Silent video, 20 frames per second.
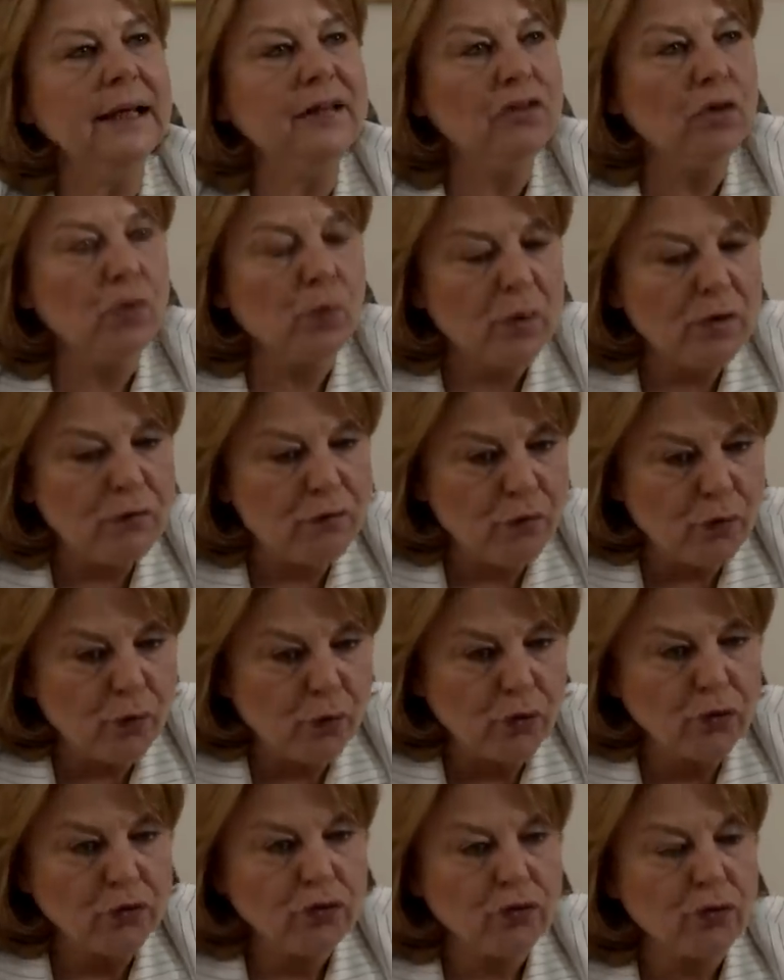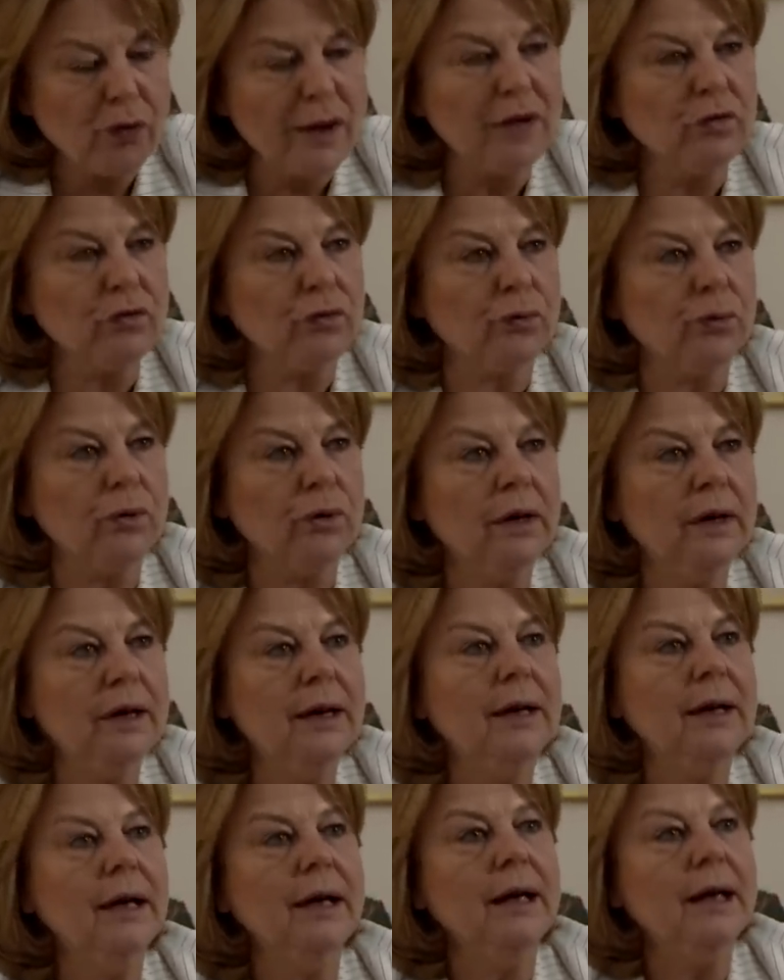It's a reverse transfer.
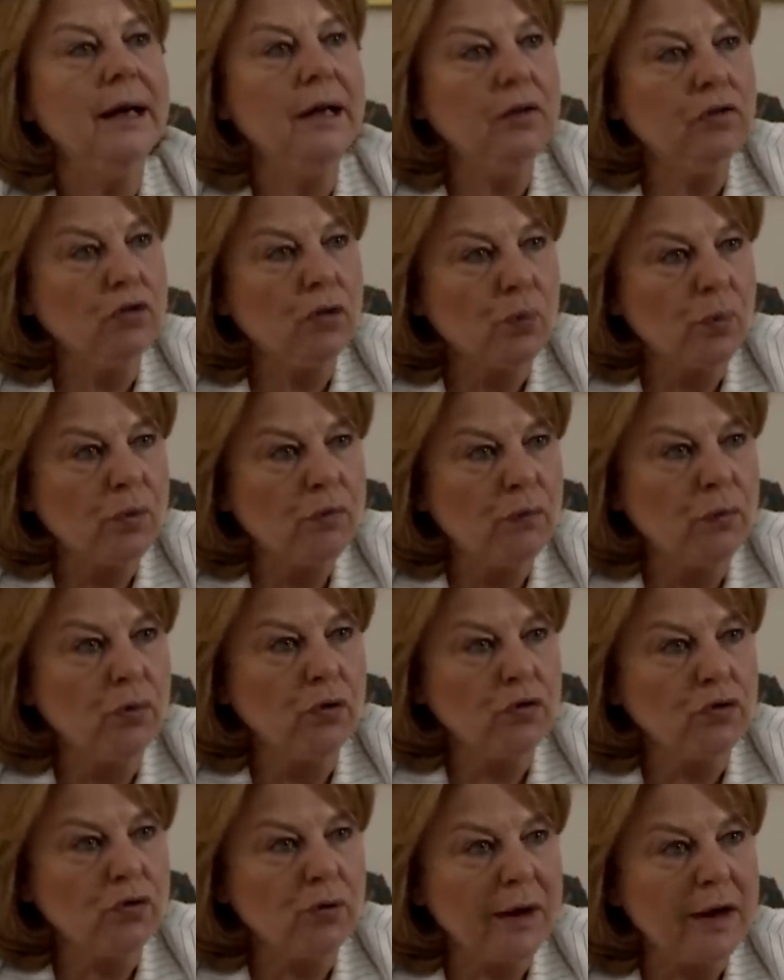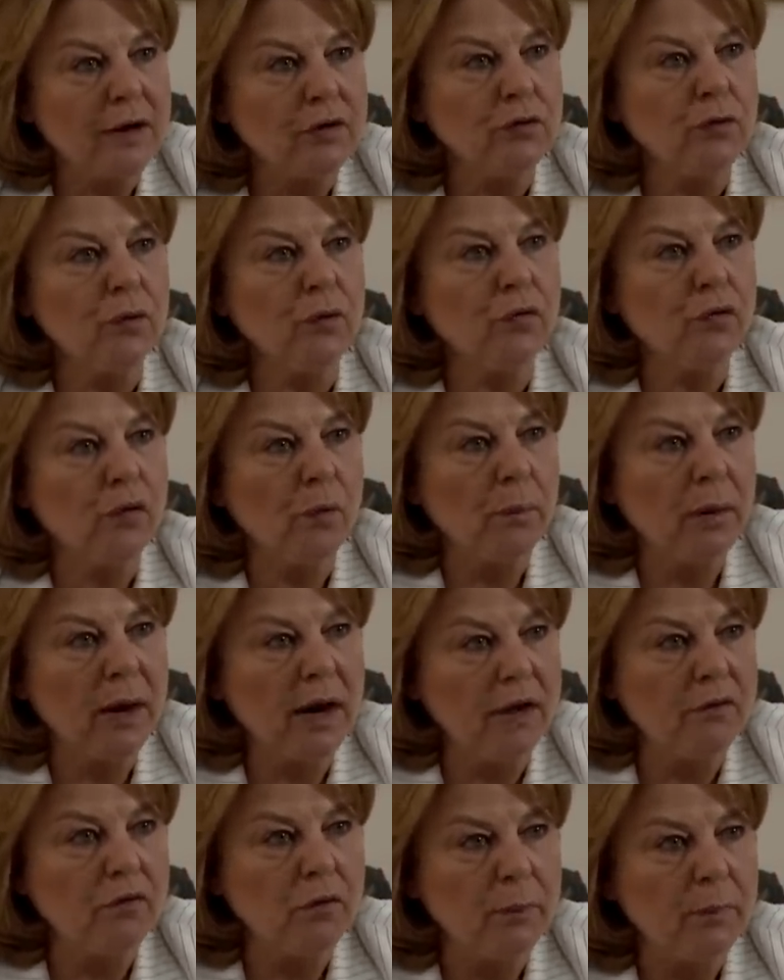It's a reverse transfer from
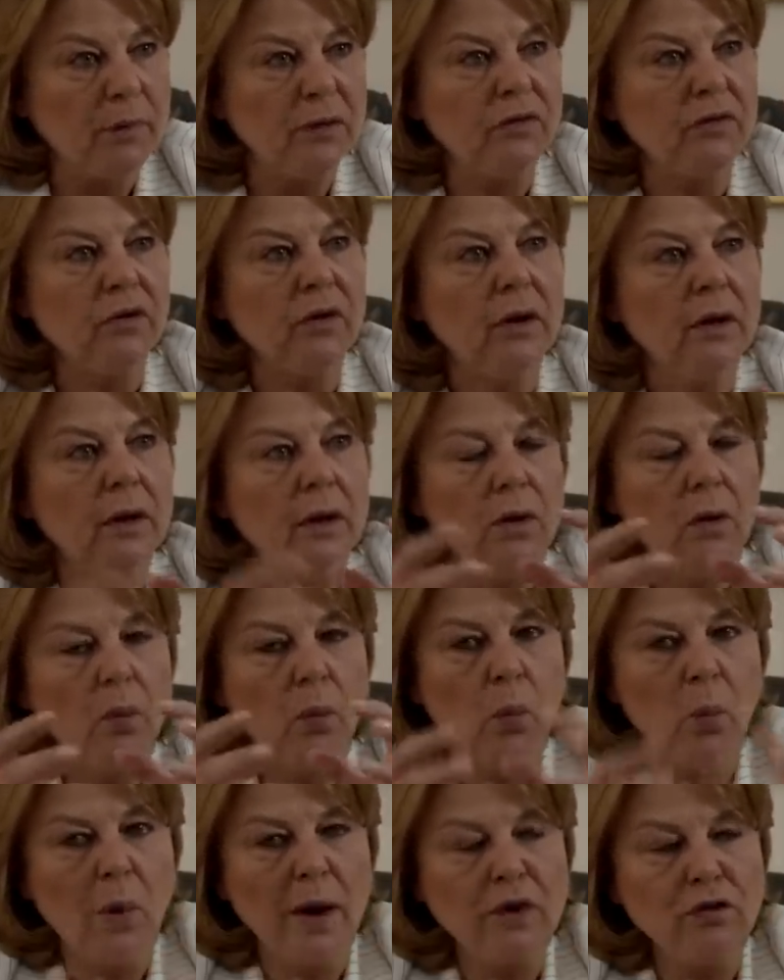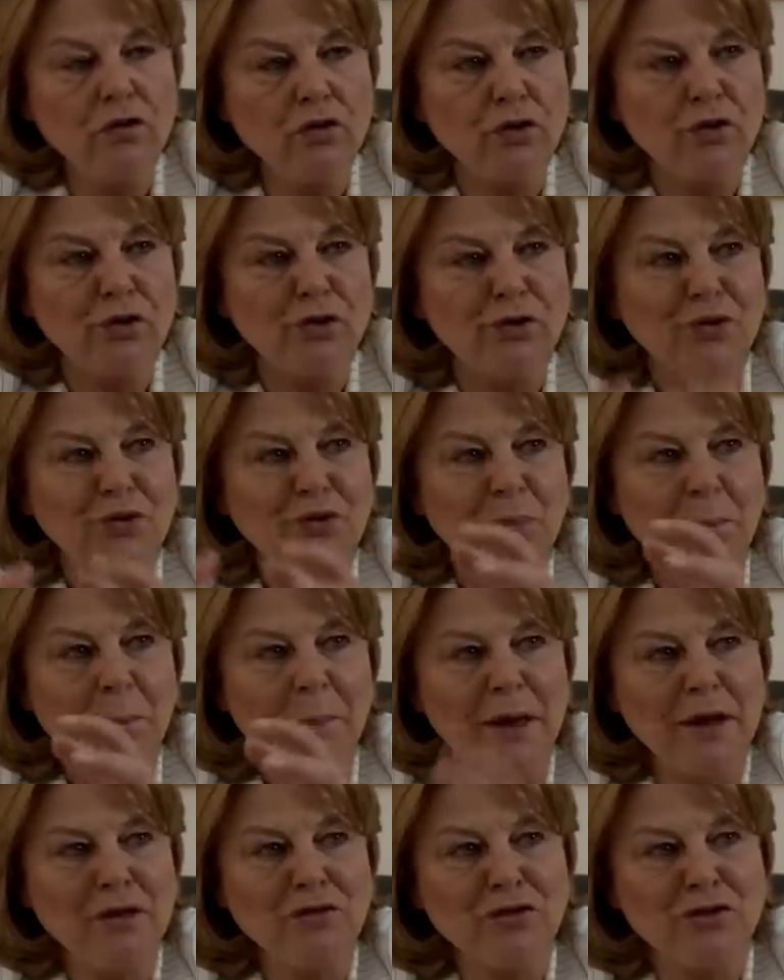government, wage earners,
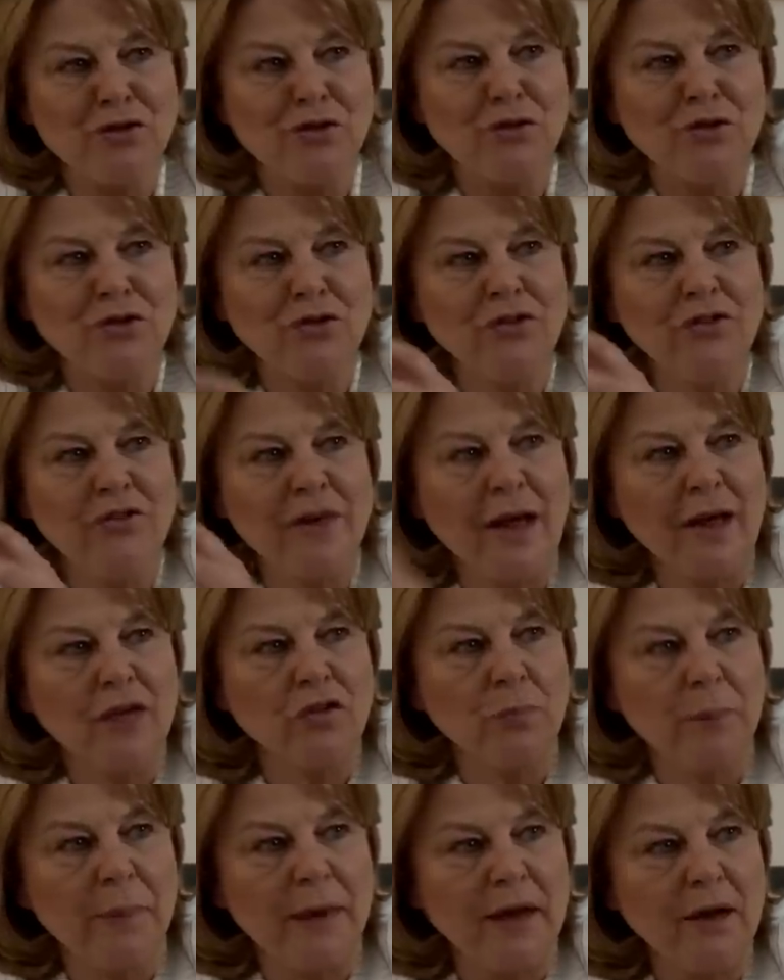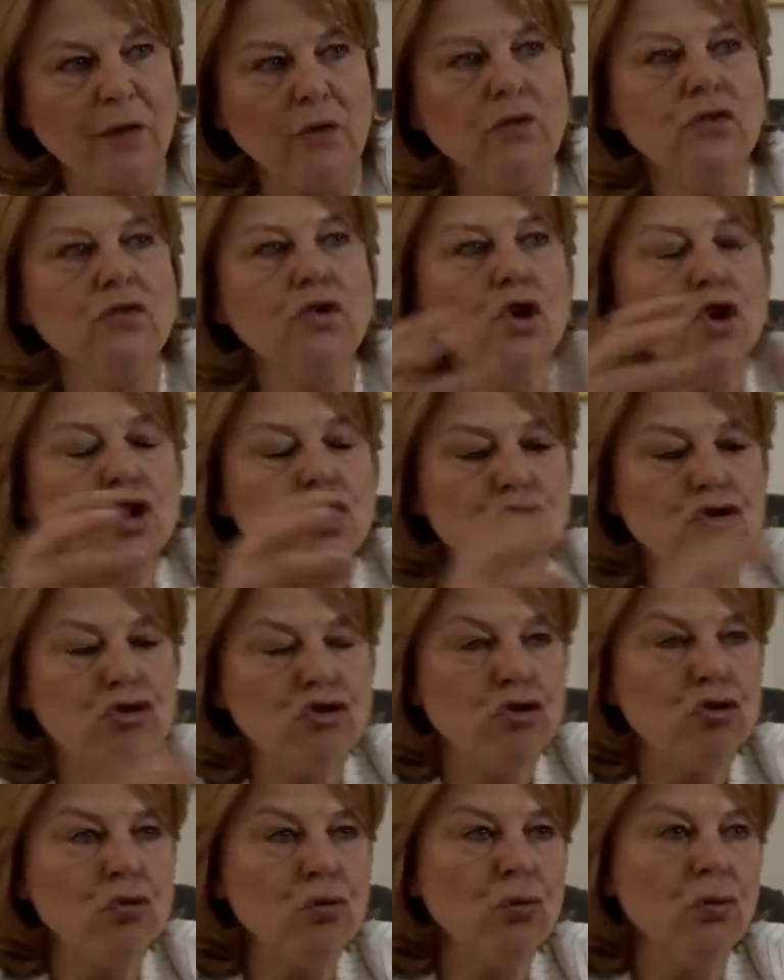pensioners, taxpayers
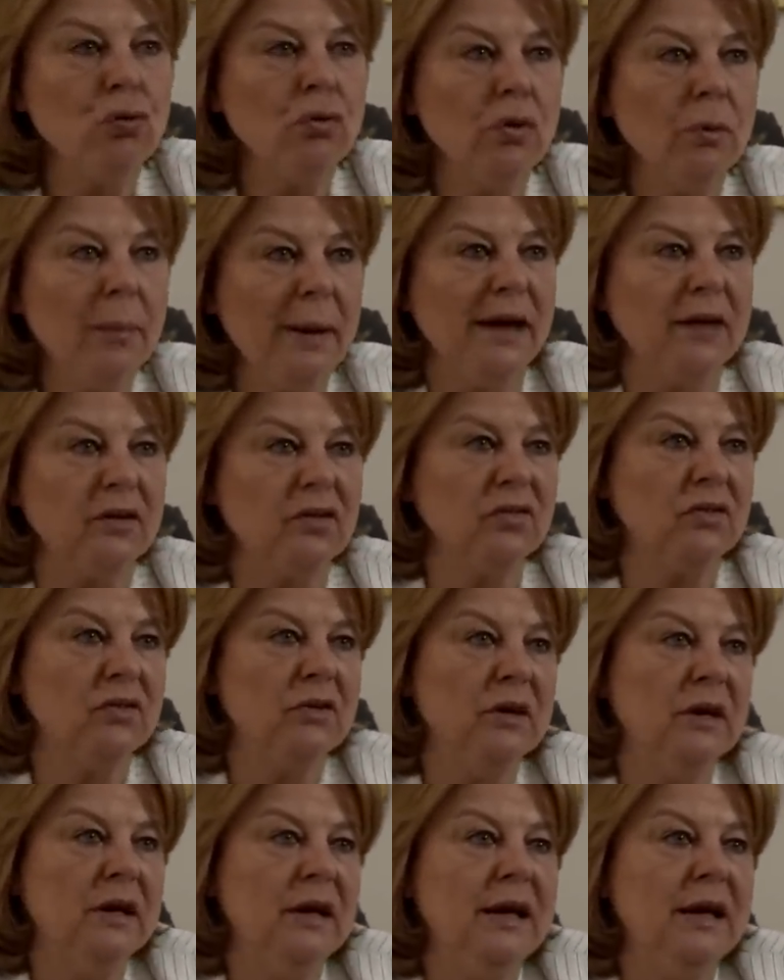to the banks